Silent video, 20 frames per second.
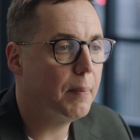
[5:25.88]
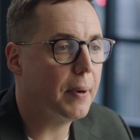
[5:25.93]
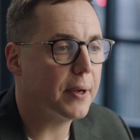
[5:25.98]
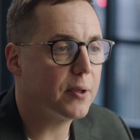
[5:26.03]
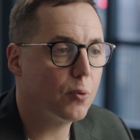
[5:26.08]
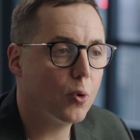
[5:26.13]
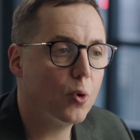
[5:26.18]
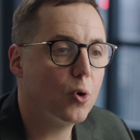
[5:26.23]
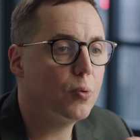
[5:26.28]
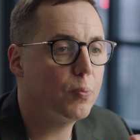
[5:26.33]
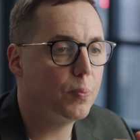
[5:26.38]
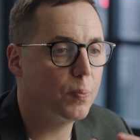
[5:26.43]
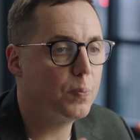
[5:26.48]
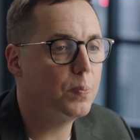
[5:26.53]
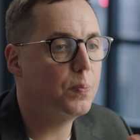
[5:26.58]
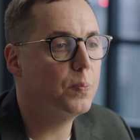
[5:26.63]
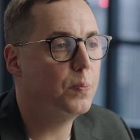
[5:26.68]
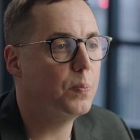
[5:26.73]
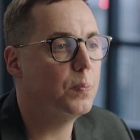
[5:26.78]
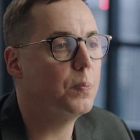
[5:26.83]
But we will
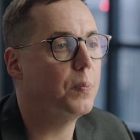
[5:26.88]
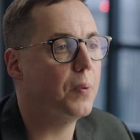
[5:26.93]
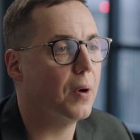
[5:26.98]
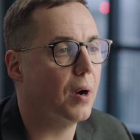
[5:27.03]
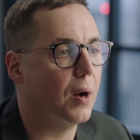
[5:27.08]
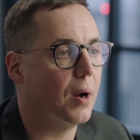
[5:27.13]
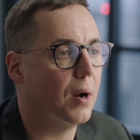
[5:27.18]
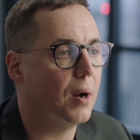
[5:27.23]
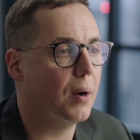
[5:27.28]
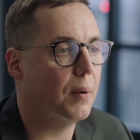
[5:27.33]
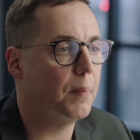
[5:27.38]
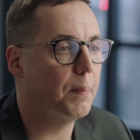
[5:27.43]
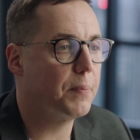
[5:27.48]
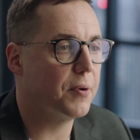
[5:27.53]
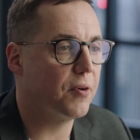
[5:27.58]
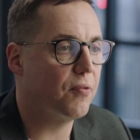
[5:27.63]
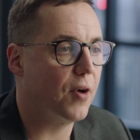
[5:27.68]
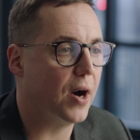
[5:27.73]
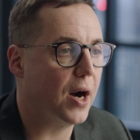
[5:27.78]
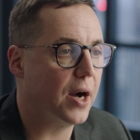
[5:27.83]

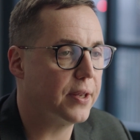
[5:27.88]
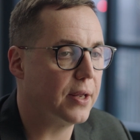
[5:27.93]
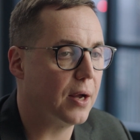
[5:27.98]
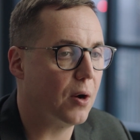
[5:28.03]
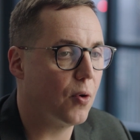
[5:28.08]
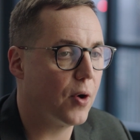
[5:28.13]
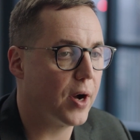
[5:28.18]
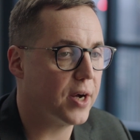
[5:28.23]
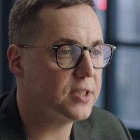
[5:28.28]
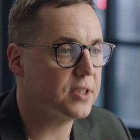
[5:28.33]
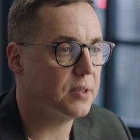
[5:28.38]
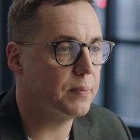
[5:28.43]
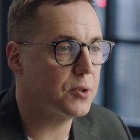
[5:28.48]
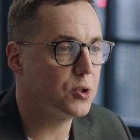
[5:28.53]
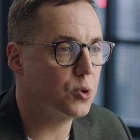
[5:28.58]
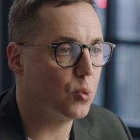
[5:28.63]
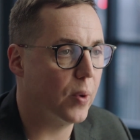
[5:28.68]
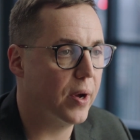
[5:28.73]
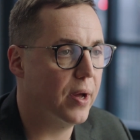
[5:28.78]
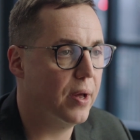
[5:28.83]
provide our
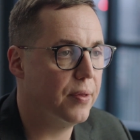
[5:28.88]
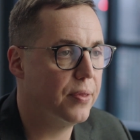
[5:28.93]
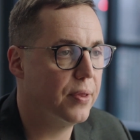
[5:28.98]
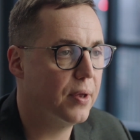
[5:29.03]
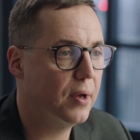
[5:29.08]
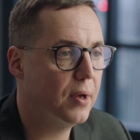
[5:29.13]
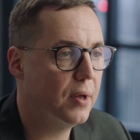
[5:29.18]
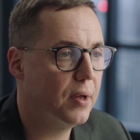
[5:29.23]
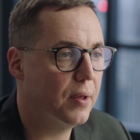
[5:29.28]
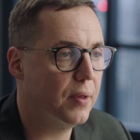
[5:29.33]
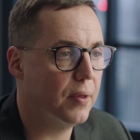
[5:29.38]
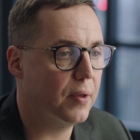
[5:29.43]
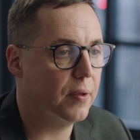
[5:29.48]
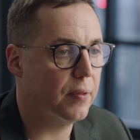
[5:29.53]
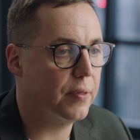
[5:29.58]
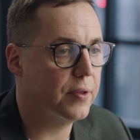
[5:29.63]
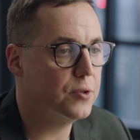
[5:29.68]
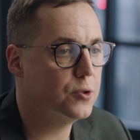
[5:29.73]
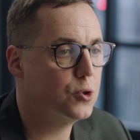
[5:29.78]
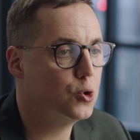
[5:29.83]
customers with
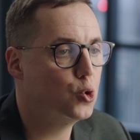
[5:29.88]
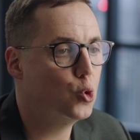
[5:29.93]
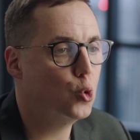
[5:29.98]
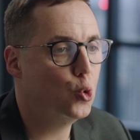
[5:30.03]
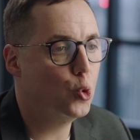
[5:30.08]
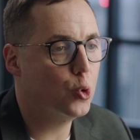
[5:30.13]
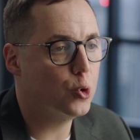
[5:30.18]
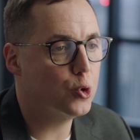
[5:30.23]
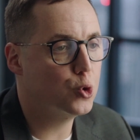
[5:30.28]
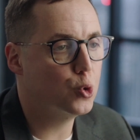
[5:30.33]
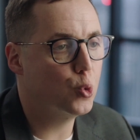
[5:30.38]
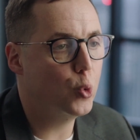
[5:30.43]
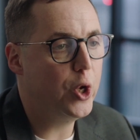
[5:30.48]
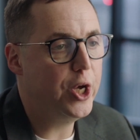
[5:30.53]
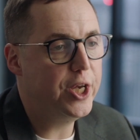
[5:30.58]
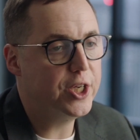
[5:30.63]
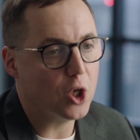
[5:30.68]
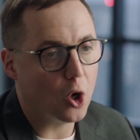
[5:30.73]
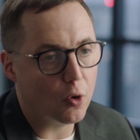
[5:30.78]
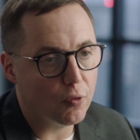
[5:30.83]
this
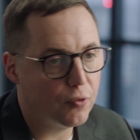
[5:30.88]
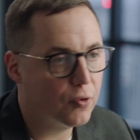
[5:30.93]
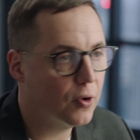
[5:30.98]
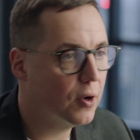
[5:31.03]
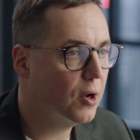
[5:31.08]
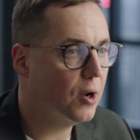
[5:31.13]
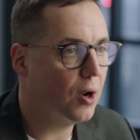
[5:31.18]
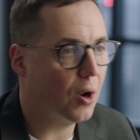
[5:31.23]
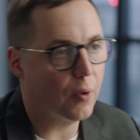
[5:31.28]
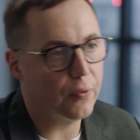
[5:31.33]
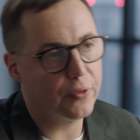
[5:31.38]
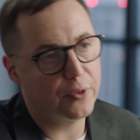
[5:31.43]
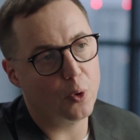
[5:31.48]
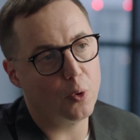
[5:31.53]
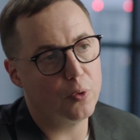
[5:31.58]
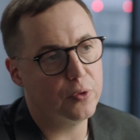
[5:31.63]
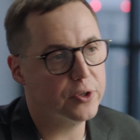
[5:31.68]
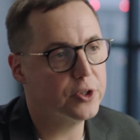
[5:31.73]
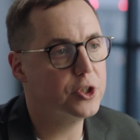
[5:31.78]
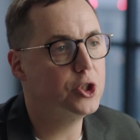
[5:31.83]
suite of
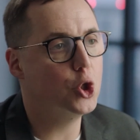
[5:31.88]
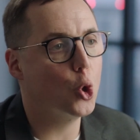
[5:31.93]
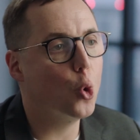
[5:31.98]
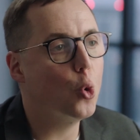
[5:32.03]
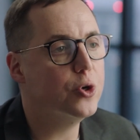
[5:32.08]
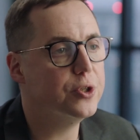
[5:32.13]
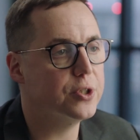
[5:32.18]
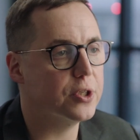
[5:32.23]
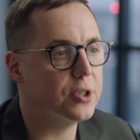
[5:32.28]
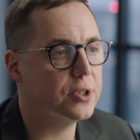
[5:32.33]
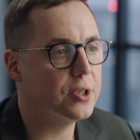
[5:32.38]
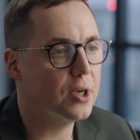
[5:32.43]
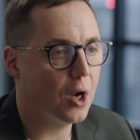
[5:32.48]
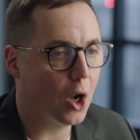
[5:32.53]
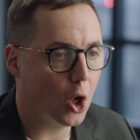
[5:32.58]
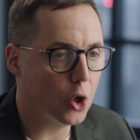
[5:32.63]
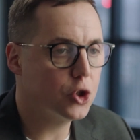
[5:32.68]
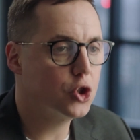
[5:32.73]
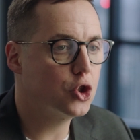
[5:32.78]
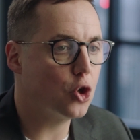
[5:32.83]
all these choices
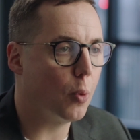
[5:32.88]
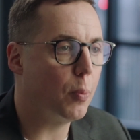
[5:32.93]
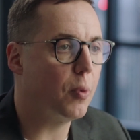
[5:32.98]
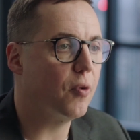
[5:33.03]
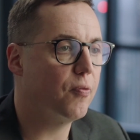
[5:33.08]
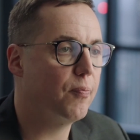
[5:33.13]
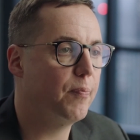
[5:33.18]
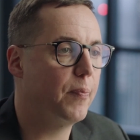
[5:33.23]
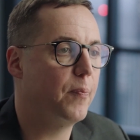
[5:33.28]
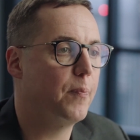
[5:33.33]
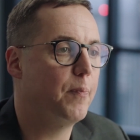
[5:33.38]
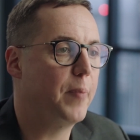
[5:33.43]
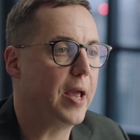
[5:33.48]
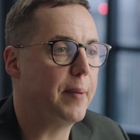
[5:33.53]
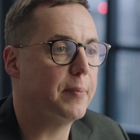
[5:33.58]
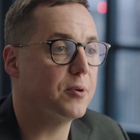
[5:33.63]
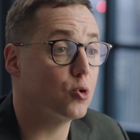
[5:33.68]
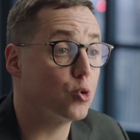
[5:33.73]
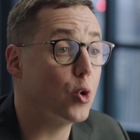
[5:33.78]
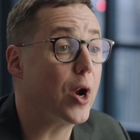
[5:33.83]
on top of
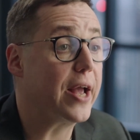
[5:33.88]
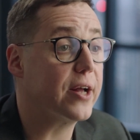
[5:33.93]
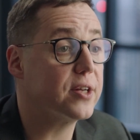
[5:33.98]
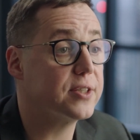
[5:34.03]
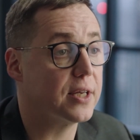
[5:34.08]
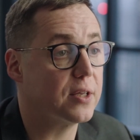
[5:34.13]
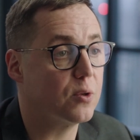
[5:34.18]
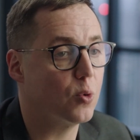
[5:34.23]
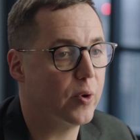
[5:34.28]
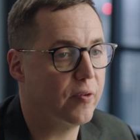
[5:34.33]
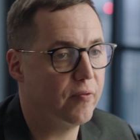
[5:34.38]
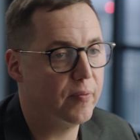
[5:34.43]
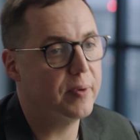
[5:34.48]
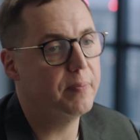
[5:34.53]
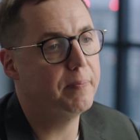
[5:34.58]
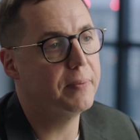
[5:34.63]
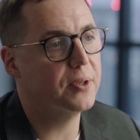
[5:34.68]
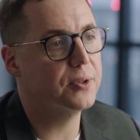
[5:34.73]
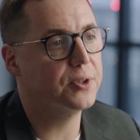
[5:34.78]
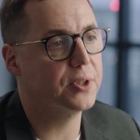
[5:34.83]
payment rails that we've been
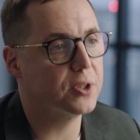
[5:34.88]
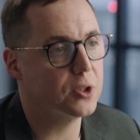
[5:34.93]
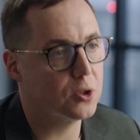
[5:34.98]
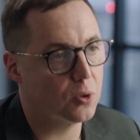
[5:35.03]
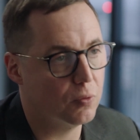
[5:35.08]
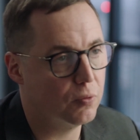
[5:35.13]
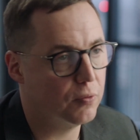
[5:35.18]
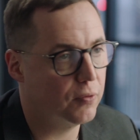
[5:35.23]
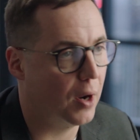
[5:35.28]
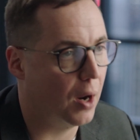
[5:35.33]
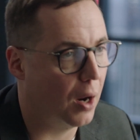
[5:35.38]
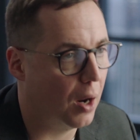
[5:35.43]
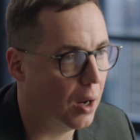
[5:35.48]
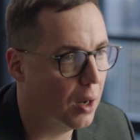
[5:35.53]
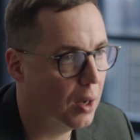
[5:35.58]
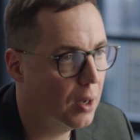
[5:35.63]
building so far.